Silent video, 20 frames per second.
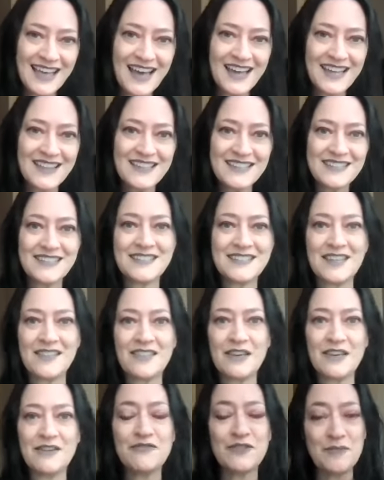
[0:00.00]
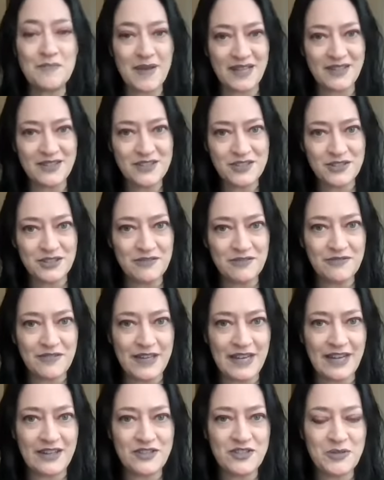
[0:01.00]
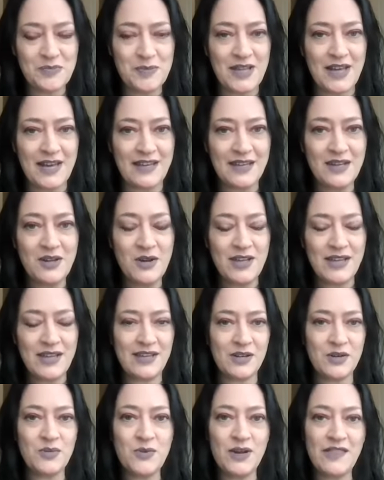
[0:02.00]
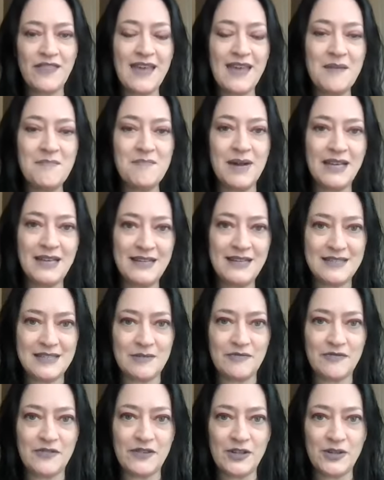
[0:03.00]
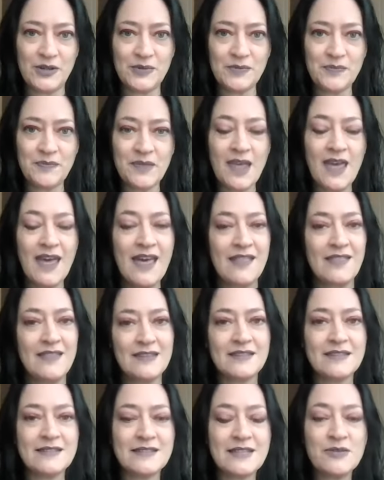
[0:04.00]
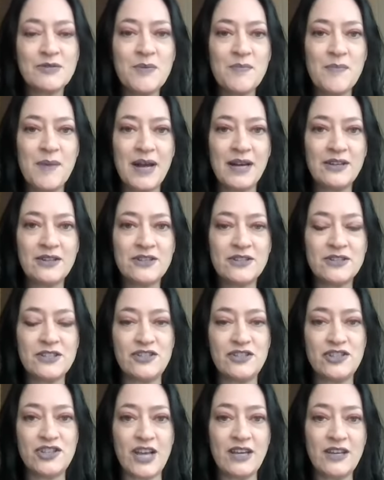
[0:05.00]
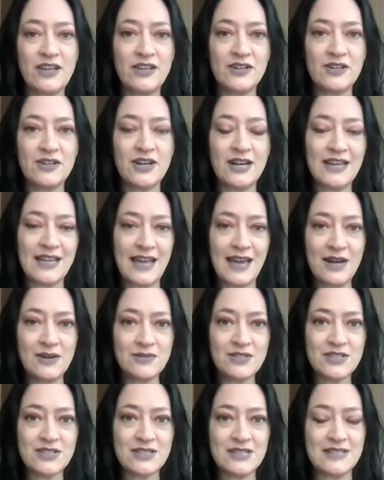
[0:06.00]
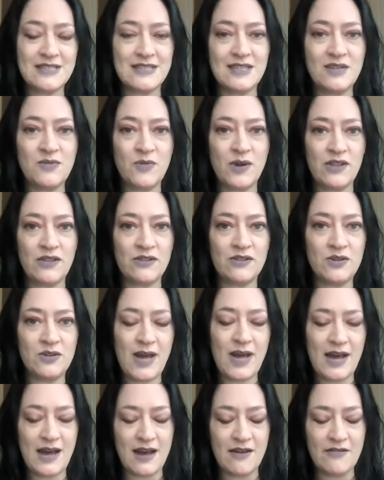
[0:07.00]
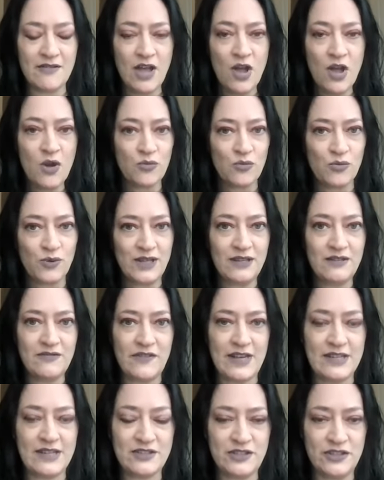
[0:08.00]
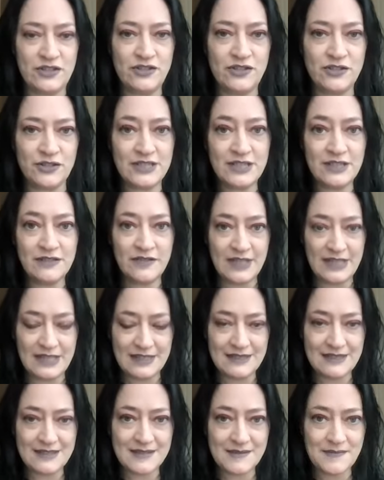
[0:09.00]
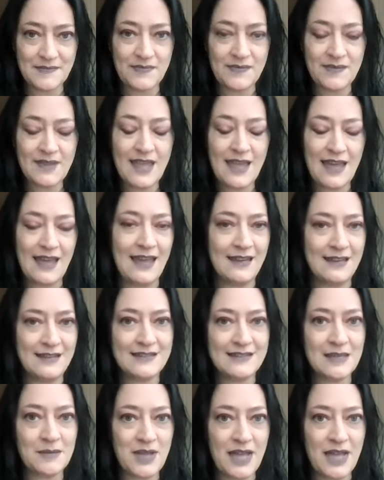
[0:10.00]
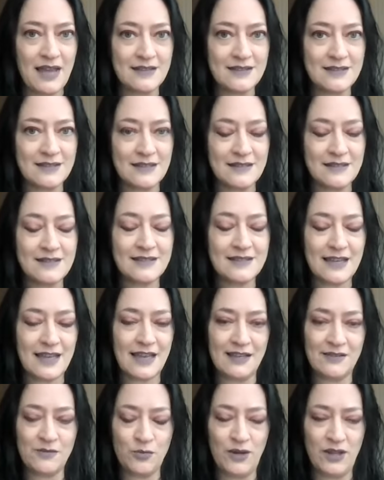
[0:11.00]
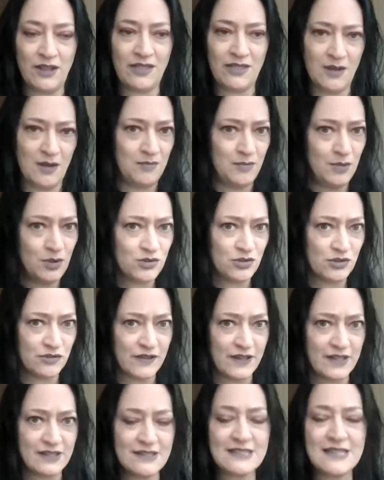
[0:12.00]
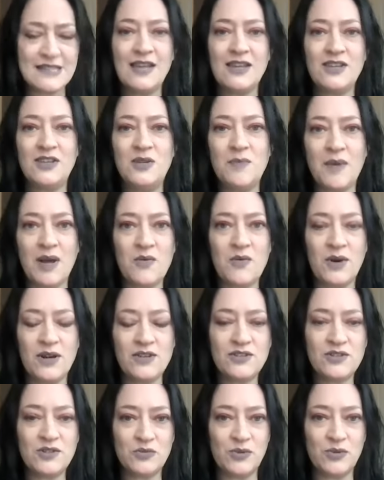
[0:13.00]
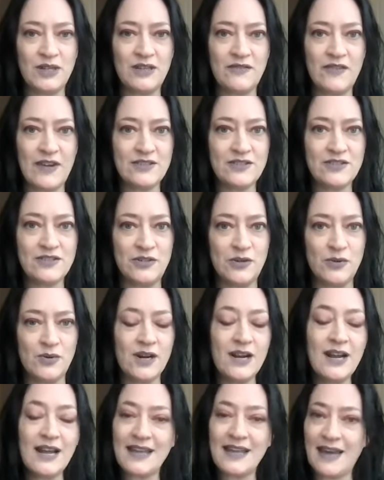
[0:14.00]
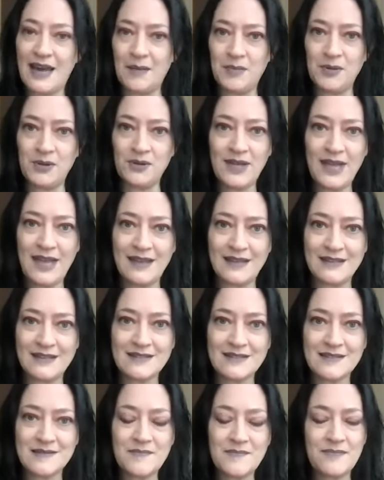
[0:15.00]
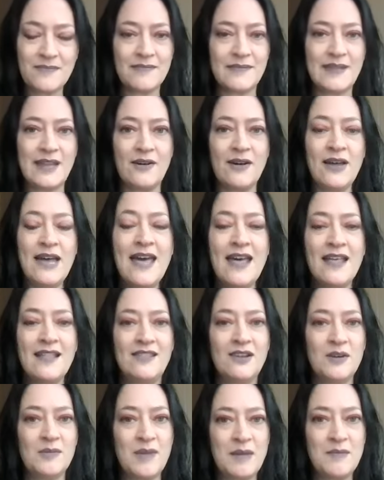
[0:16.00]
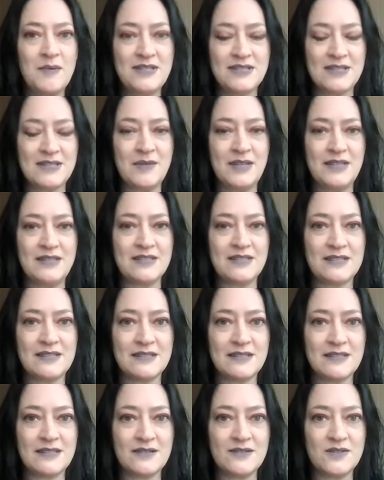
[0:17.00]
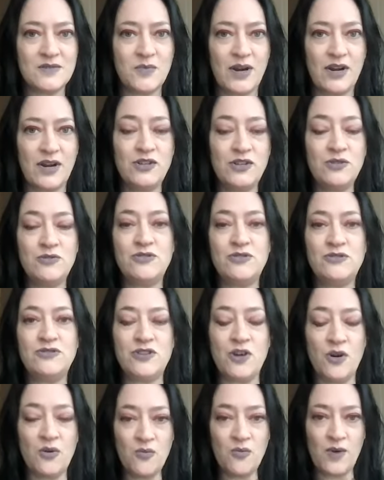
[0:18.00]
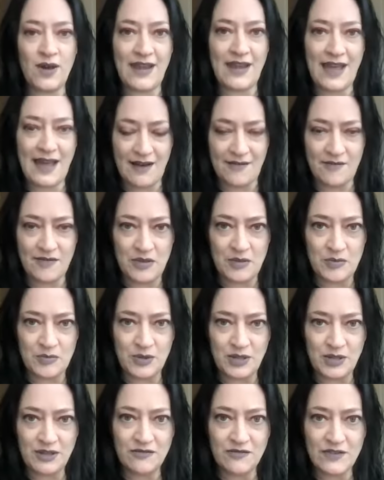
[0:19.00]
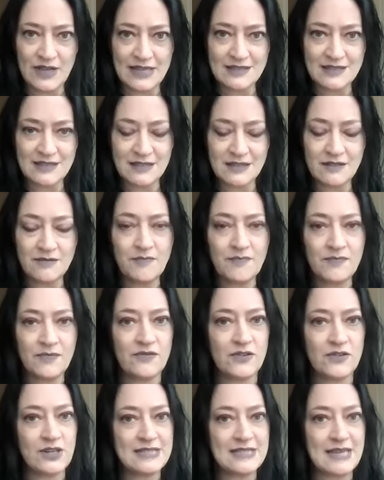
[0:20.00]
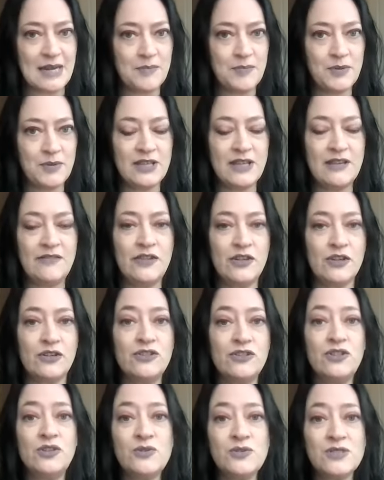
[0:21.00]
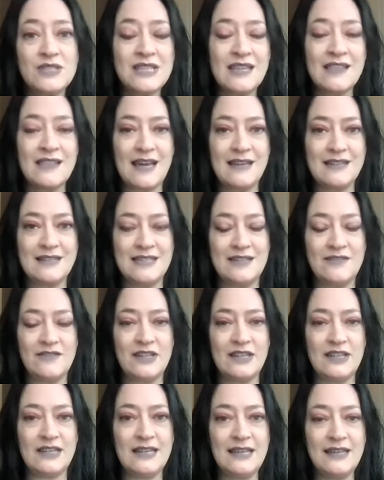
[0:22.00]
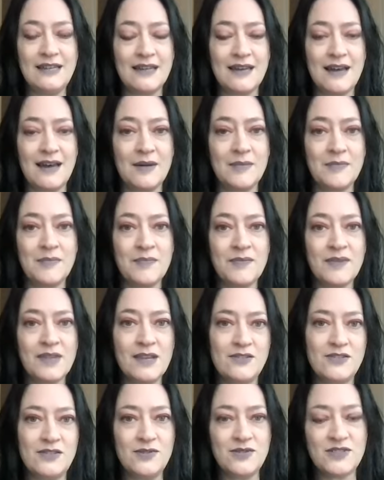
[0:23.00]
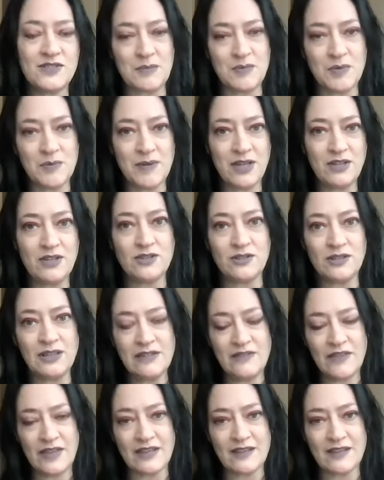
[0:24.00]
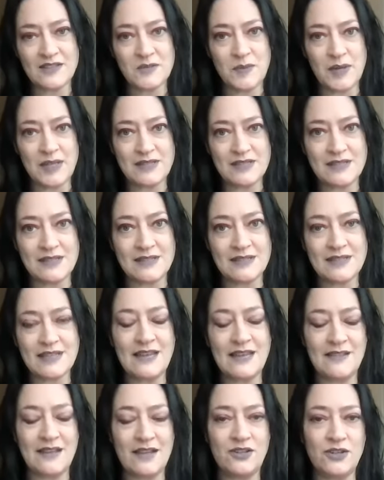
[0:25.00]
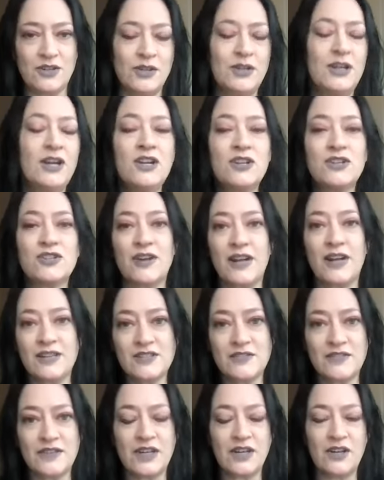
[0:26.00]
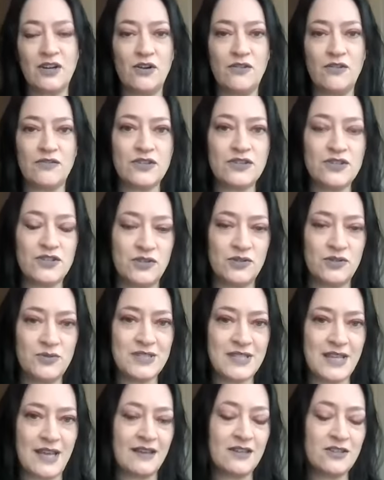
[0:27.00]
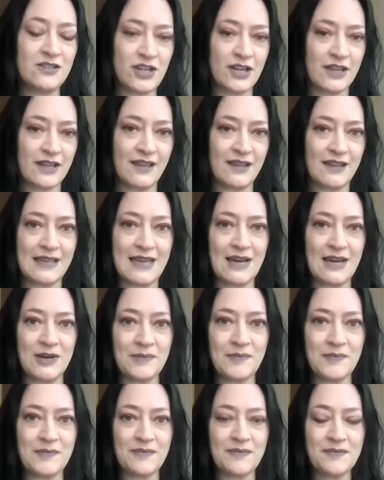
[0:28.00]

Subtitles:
Hi, this is Cynthia from Main Street Financial Planning, here with a money tip for you. This is a reminder to check your accounts to see whether you have reinvested your dividends. And in some cases, and with mutual funds, you might want to reinvest your capital gains. Now, there may be some instances where you don't want to have them reinvested. For example, if you're using that dividend income to supplement your living expenses, and then you're transferring it over to, say, a checking account.